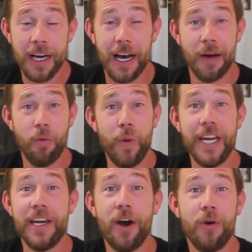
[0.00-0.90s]
Uh,
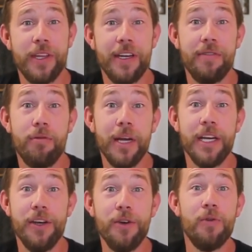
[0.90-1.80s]
we know that if we
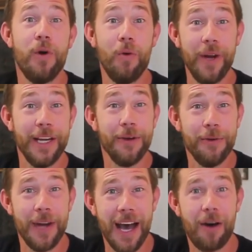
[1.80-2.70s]
knew what we
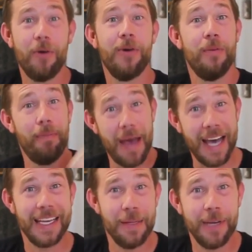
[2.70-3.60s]
knew now,
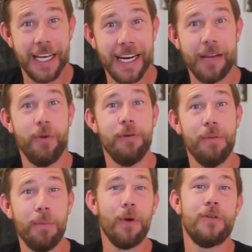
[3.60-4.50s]
back in the beginning, we
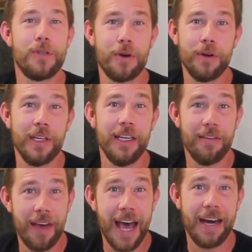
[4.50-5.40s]
would most certainly
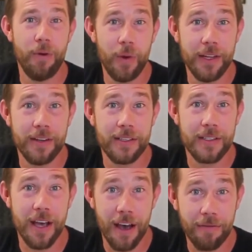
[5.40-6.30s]
have had it with
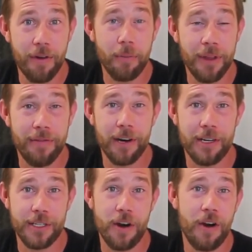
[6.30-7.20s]
us uh, from the
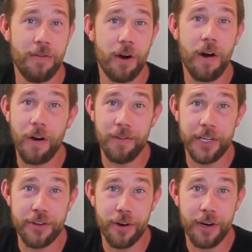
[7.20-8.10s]
very start of our R
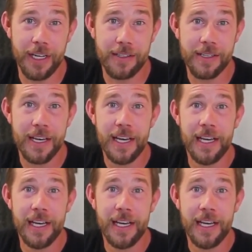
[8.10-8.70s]
V journeys.